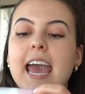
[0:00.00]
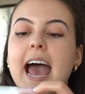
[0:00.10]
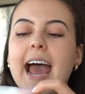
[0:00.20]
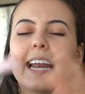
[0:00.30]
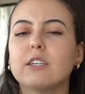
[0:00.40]

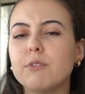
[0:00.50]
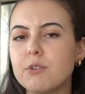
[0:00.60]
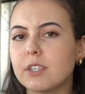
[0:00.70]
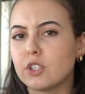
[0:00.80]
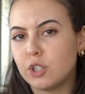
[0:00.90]
and I don't
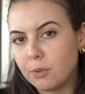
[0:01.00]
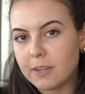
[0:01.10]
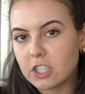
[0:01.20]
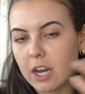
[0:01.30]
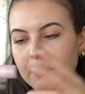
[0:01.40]
use it too
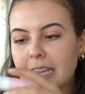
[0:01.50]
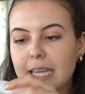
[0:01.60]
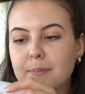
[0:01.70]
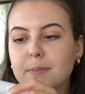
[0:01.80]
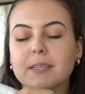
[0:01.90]
much on my lips,